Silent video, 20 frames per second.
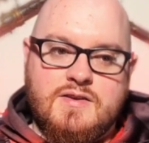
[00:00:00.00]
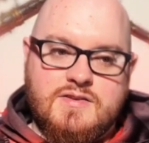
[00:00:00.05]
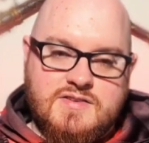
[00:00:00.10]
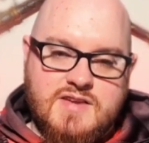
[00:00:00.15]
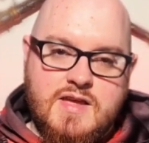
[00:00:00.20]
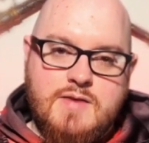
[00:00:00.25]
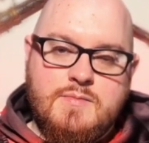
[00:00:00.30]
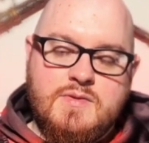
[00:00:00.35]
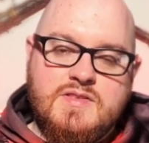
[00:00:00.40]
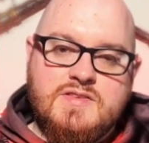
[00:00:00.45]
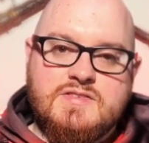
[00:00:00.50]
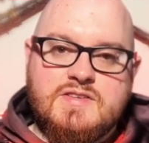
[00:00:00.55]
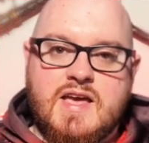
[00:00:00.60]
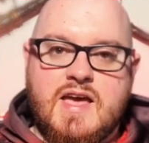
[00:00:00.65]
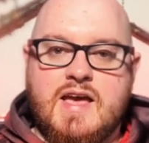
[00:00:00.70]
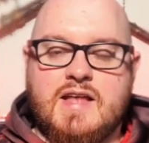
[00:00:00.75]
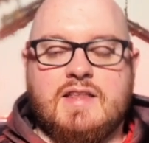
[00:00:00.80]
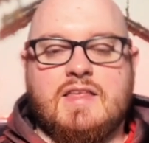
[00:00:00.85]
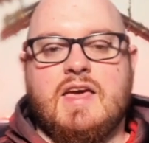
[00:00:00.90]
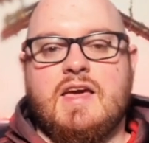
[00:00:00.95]

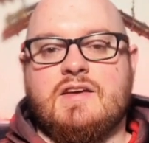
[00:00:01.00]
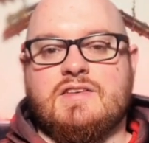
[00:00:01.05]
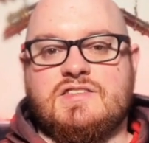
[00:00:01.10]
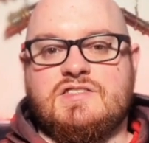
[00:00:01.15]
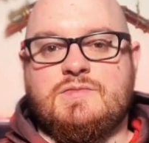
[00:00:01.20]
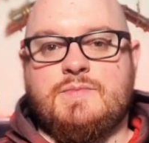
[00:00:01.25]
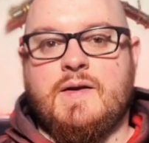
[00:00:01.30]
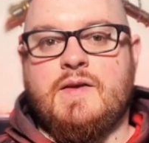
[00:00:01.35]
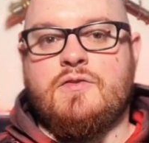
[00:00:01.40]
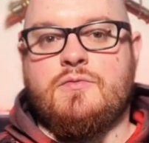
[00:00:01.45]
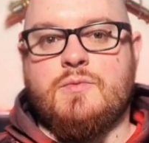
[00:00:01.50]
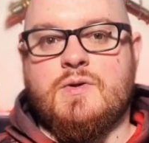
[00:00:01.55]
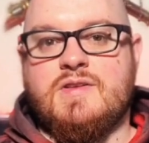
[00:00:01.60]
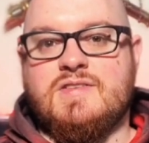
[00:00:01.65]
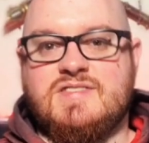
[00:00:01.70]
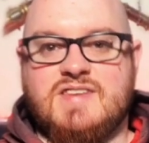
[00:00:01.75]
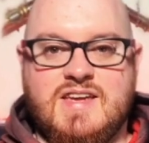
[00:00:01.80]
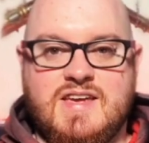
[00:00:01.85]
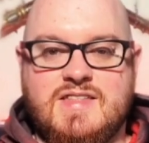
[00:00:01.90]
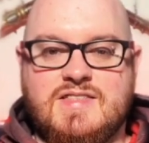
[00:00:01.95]
Demons and Chaos Space Marines